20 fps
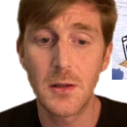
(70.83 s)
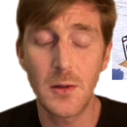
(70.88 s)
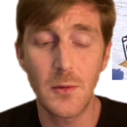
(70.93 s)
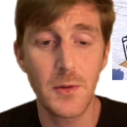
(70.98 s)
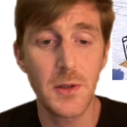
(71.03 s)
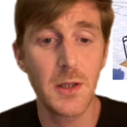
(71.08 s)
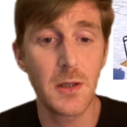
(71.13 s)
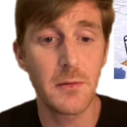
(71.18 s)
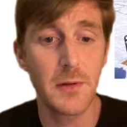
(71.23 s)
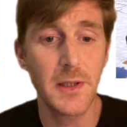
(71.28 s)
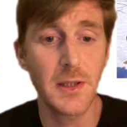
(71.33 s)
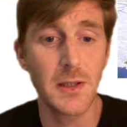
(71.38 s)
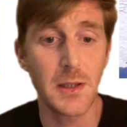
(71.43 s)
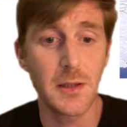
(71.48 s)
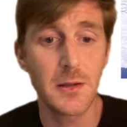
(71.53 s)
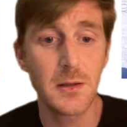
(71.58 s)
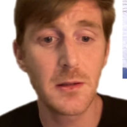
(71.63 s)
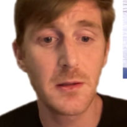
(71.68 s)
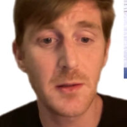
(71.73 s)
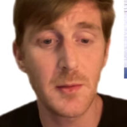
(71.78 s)
going to
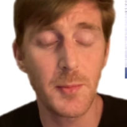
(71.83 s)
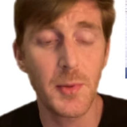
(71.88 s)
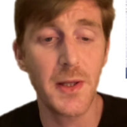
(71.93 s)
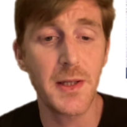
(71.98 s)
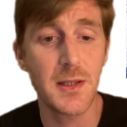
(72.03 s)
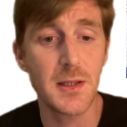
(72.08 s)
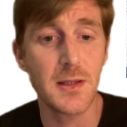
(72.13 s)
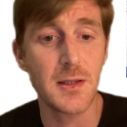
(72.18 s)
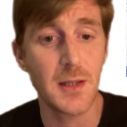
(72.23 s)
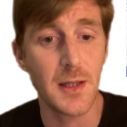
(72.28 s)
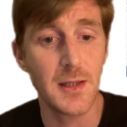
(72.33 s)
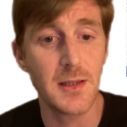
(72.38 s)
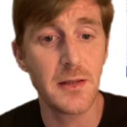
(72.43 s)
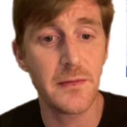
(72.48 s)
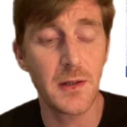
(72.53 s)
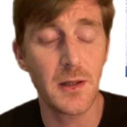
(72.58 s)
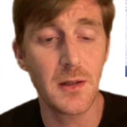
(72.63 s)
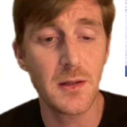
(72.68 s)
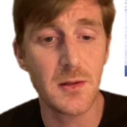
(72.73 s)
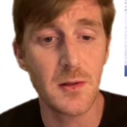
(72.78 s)
Greenland to place
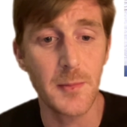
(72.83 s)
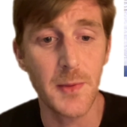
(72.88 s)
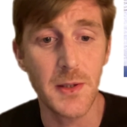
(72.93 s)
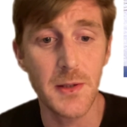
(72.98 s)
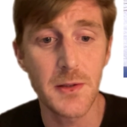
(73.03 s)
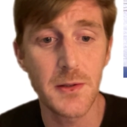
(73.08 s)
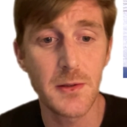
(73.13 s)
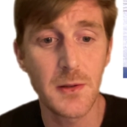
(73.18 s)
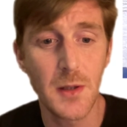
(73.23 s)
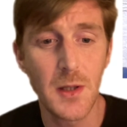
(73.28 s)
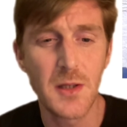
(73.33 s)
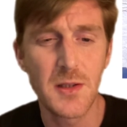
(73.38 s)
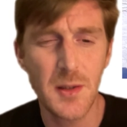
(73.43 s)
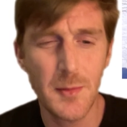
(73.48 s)
scientific instruments